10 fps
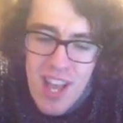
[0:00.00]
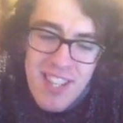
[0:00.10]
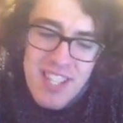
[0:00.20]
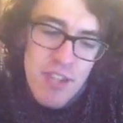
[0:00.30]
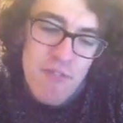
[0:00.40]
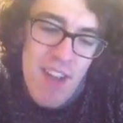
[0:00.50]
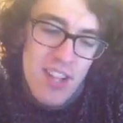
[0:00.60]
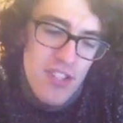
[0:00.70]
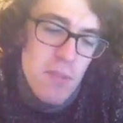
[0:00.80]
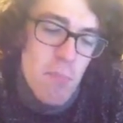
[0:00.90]
this
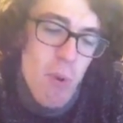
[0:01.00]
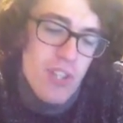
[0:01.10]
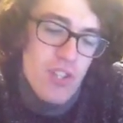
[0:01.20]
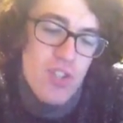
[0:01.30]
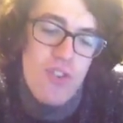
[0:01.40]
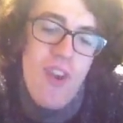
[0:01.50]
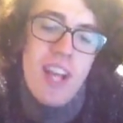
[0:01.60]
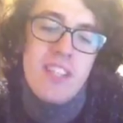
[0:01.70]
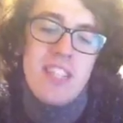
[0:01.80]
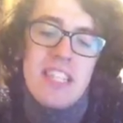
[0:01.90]
advanced
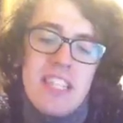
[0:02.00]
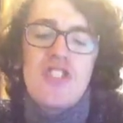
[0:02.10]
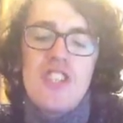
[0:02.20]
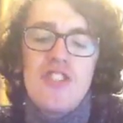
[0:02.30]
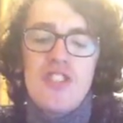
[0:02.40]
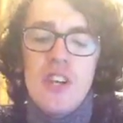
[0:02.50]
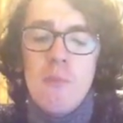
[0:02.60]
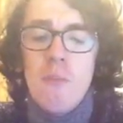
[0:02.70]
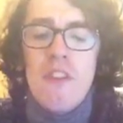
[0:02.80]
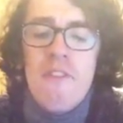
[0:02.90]
moisturizing
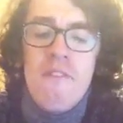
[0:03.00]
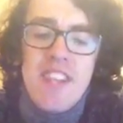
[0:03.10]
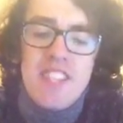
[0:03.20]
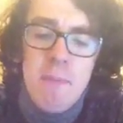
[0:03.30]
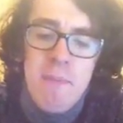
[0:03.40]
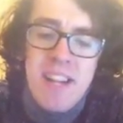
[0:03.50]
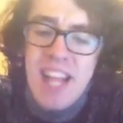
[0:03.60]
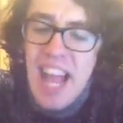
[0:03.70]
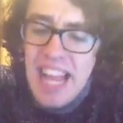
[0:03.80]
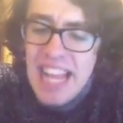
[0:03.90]
system with
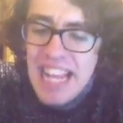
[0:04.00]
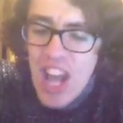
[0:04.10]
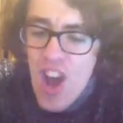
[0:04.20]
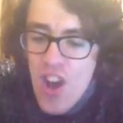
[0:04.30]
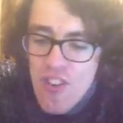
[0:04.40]
vitamin E